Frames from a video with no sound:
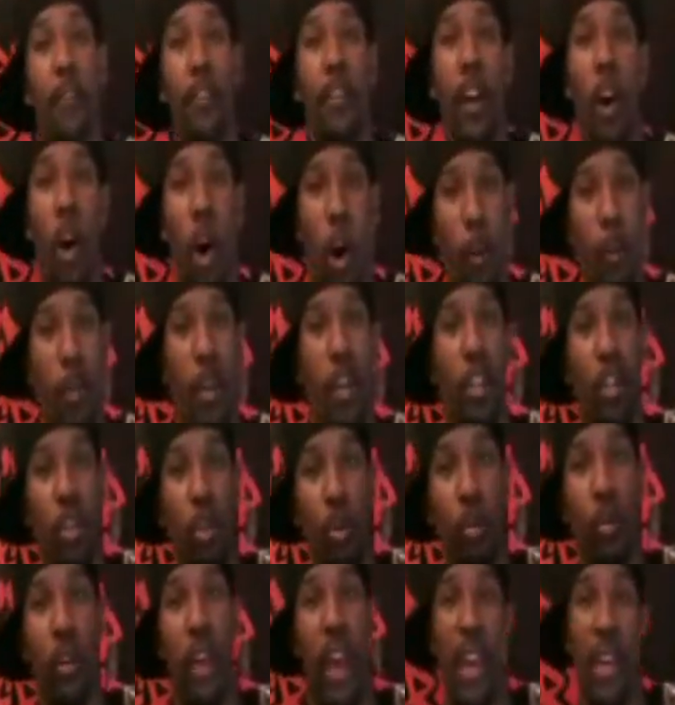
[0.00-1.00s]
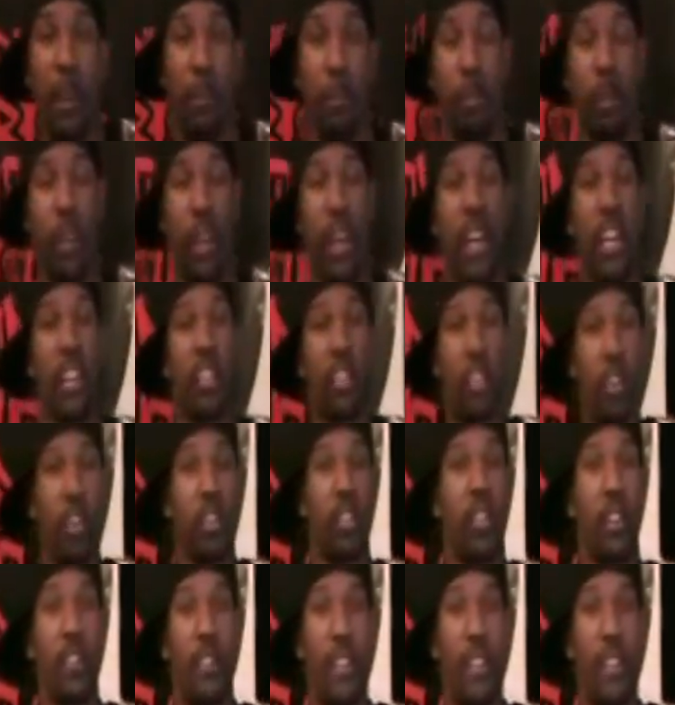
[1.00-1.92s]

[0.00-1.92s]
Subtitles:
Army of Two gameplay in terms of